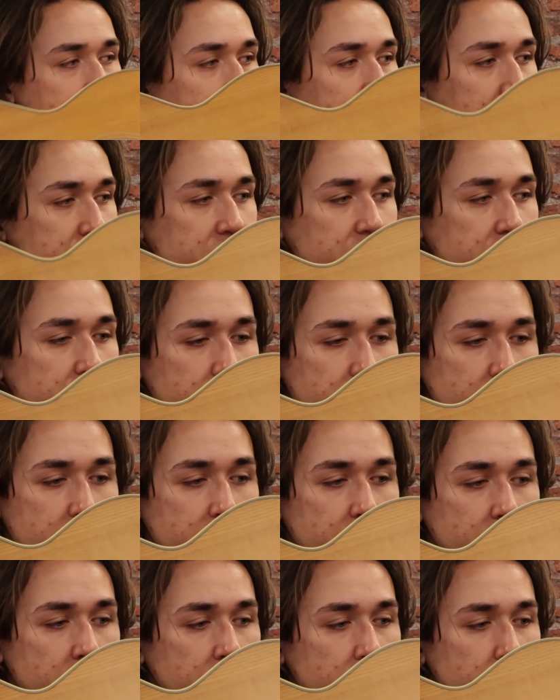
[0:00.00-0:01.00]

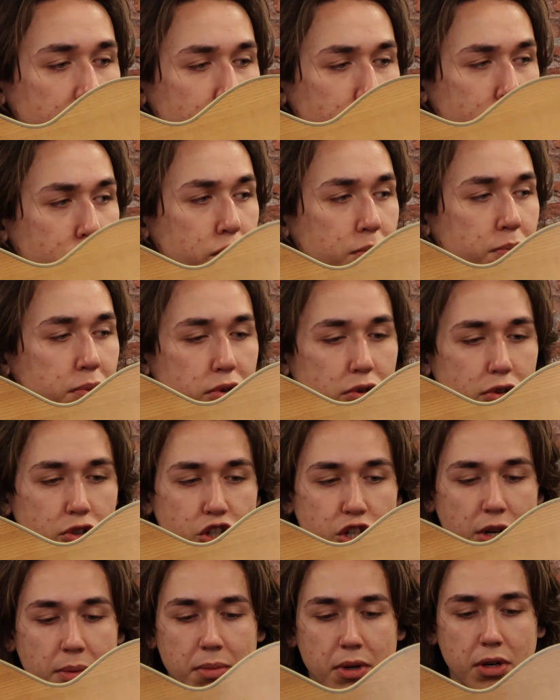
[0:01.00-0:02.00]
SJ-200 super
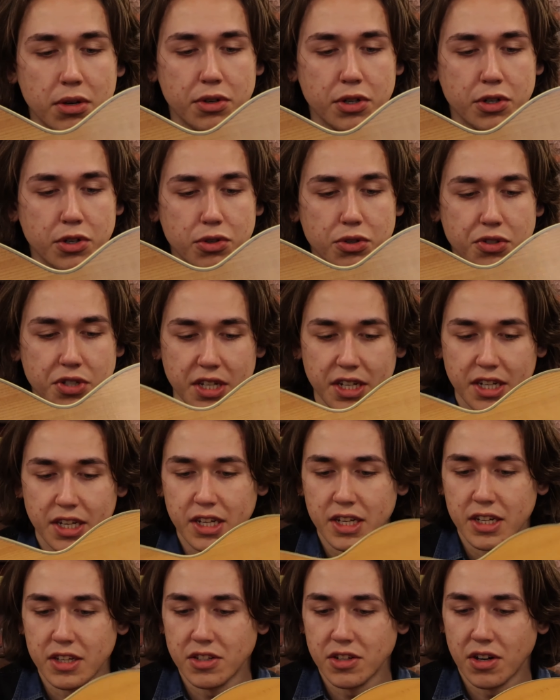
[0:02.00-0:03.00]
jumbo acoustic
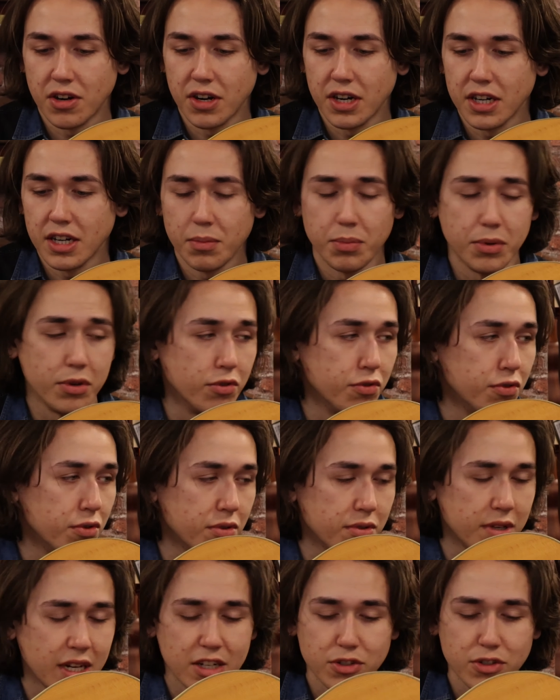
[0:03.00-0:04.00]
guitar in a
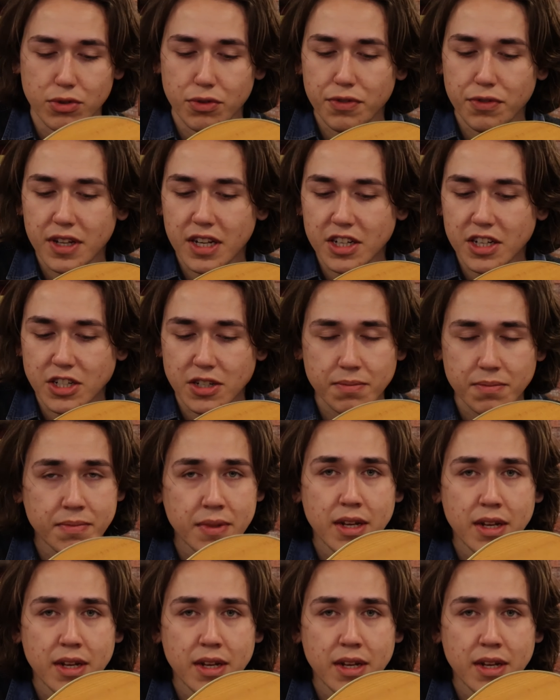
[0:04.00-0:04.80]
beautiful natural finish.